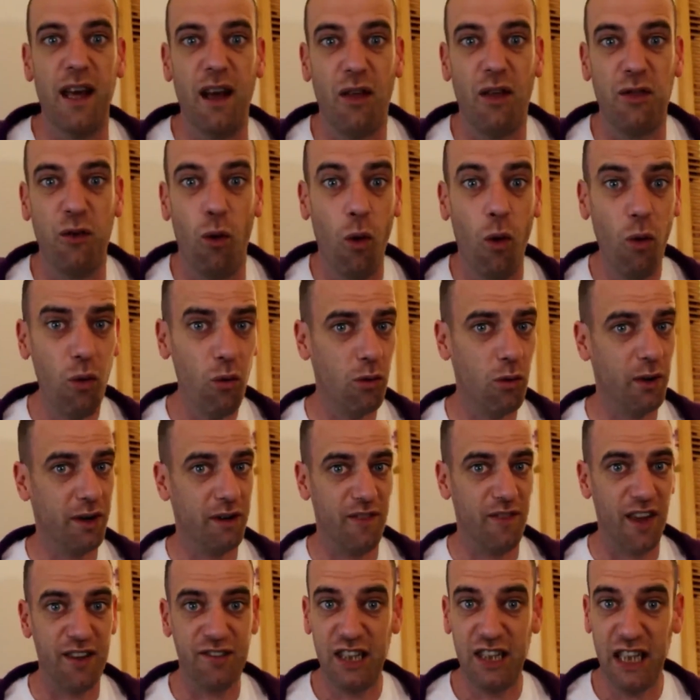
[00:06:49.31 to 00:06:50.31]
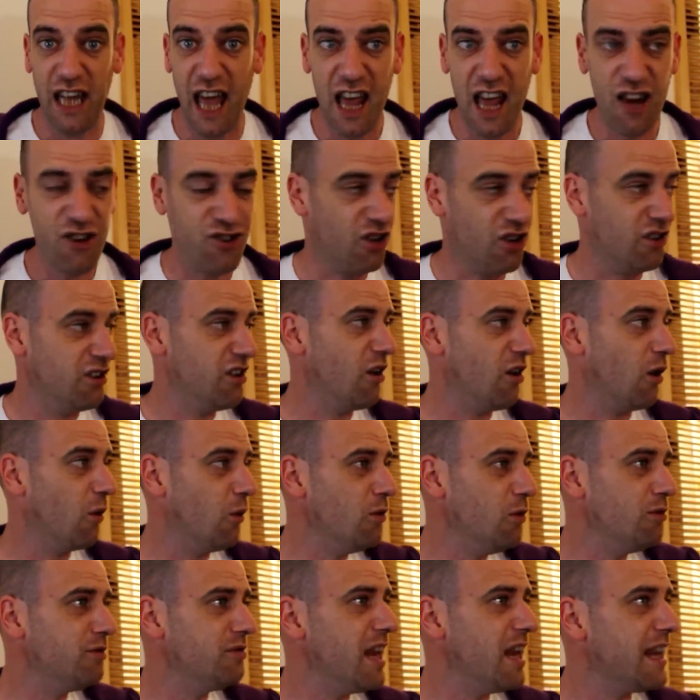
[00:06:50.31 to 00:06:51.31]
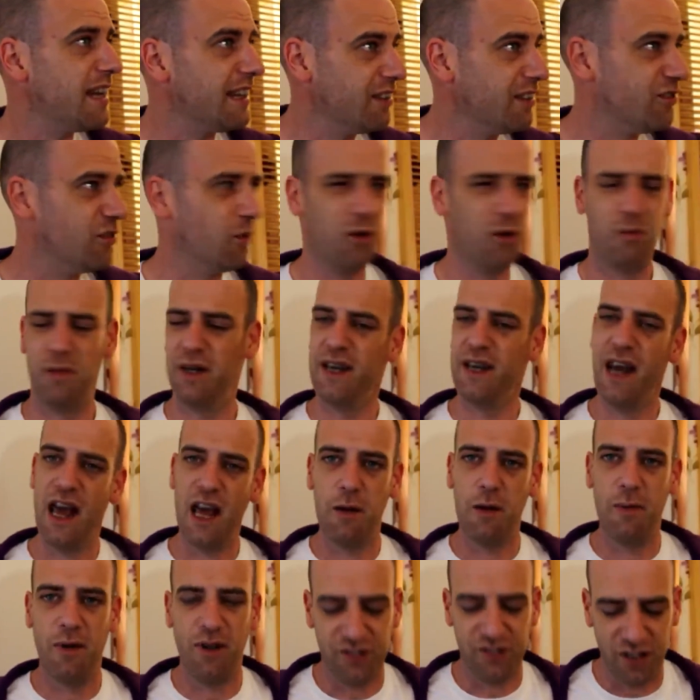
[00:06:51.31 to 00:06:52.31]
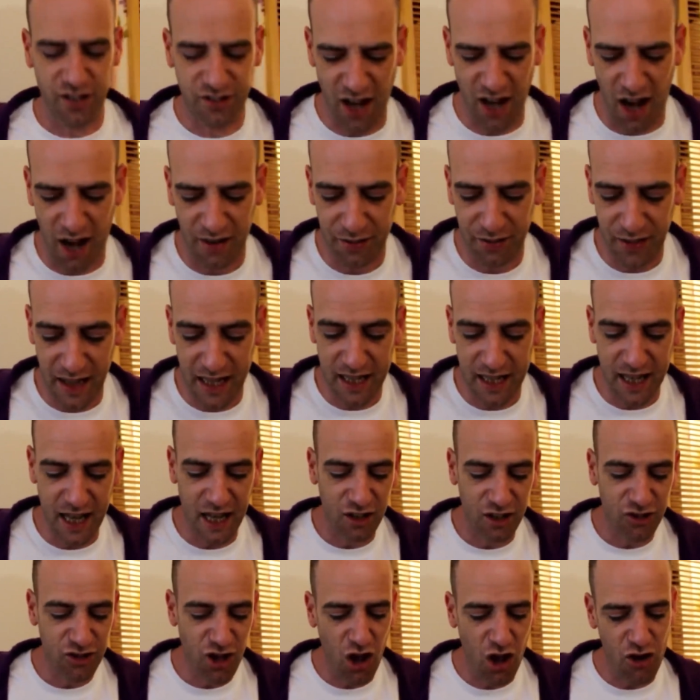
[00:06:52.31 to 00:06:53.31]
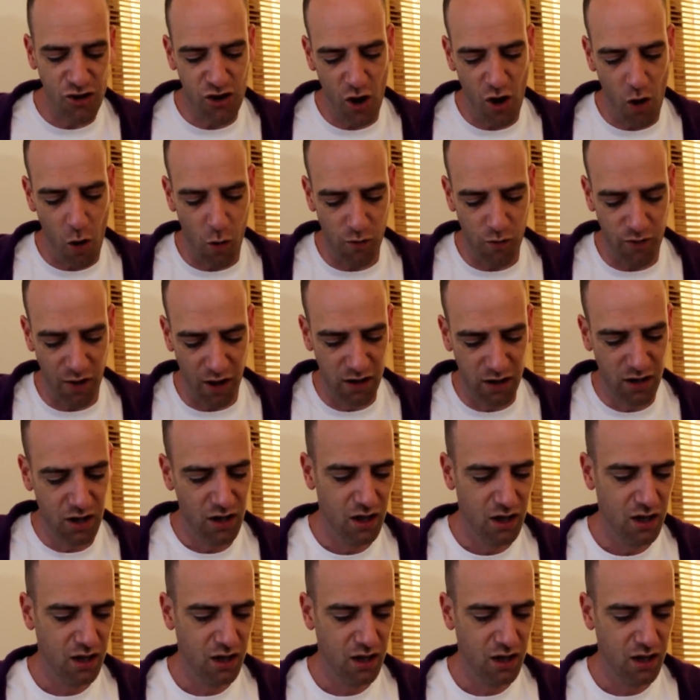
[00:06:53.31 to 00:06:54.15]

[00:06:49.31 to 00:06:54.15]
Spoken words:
I thought, oh, an investigation. Who's Nick? Is it one of my neighbours? I started thinking, turned it over.